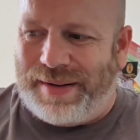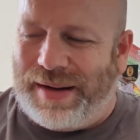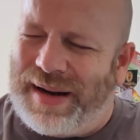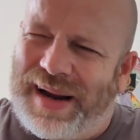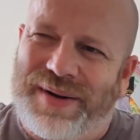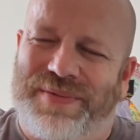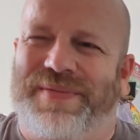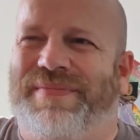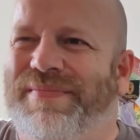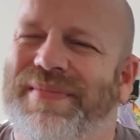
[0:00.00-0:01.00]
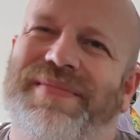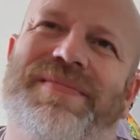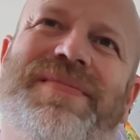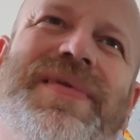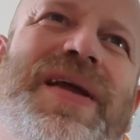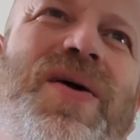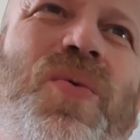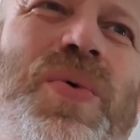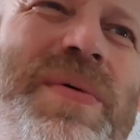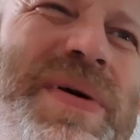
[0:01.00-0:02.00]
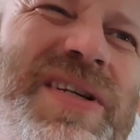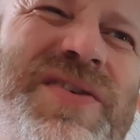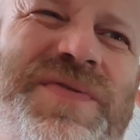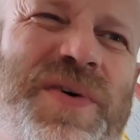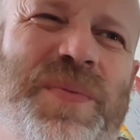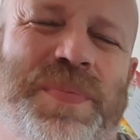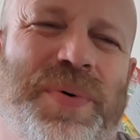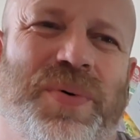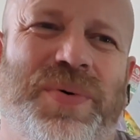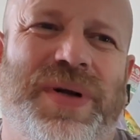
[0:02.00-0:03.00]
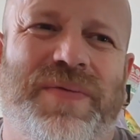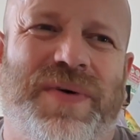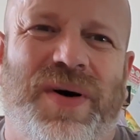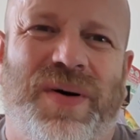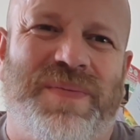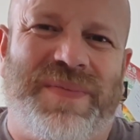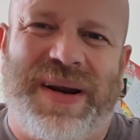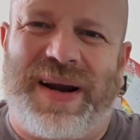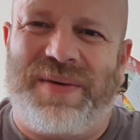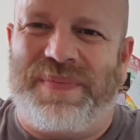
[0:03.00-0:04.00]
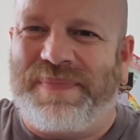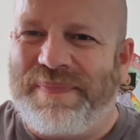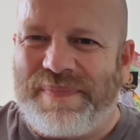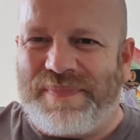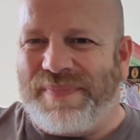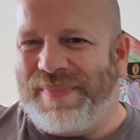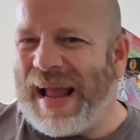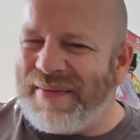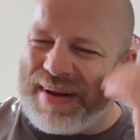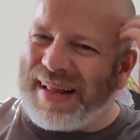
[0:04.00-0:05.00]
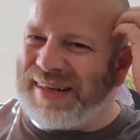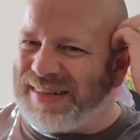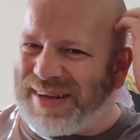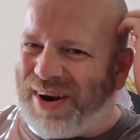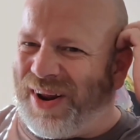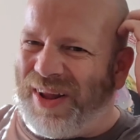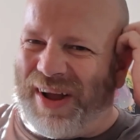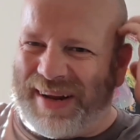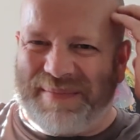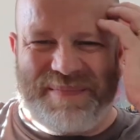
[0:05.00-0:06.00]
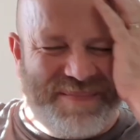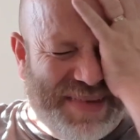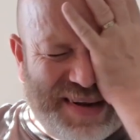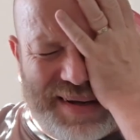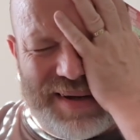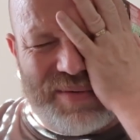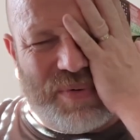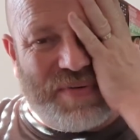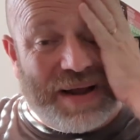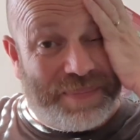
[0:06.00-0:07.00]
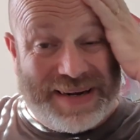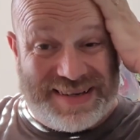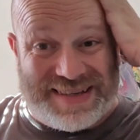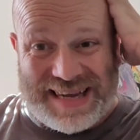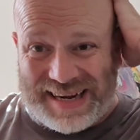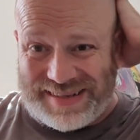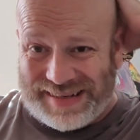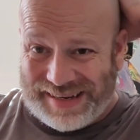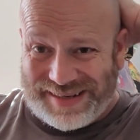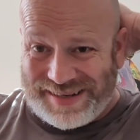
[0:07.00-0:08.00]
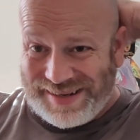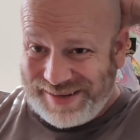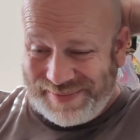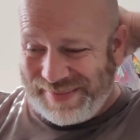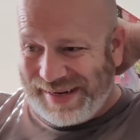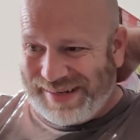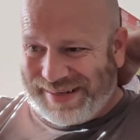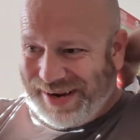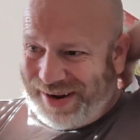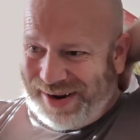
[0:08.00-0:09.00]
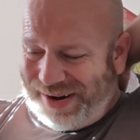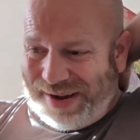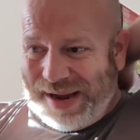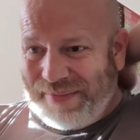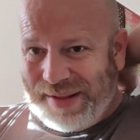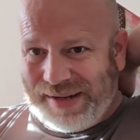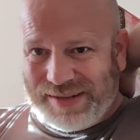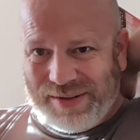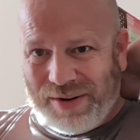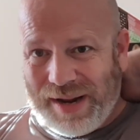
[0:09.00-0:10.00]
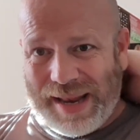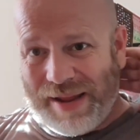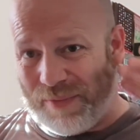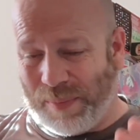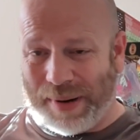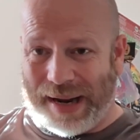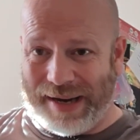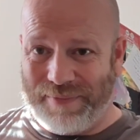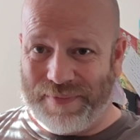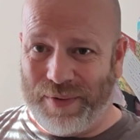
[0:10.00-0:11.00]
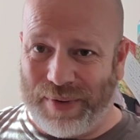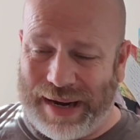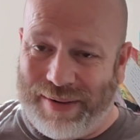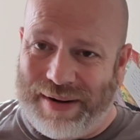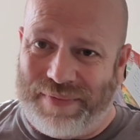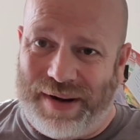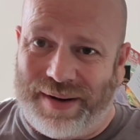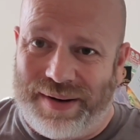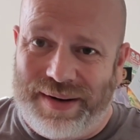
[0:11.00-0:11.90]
know, you got women's football, you've got, you know, everything's kind of like, oh, without being sexist, it's kind of like everything's on a level playing field now, haven't you?